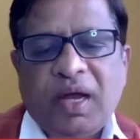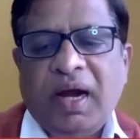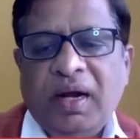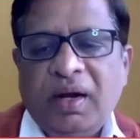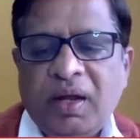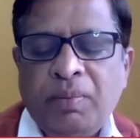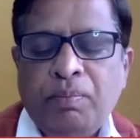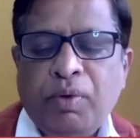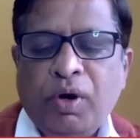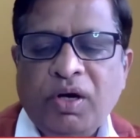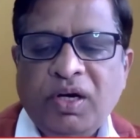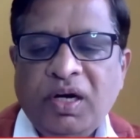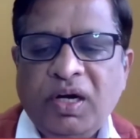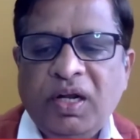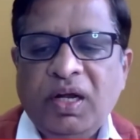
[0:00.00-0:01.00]
and
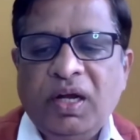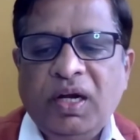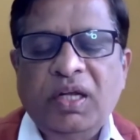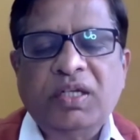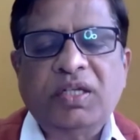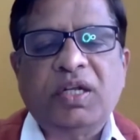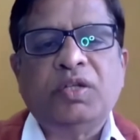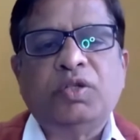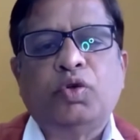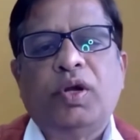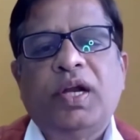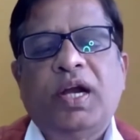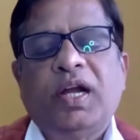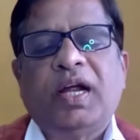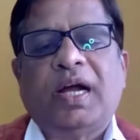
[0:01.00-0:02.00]
important here is the
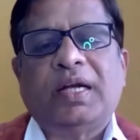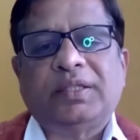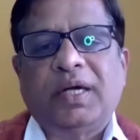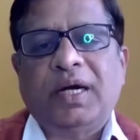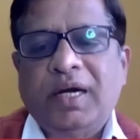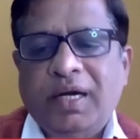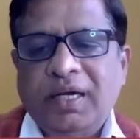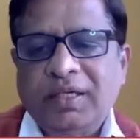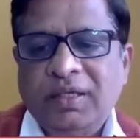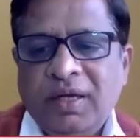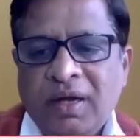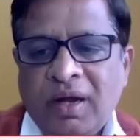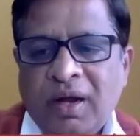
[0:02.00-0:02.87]
psoriatic arthritis.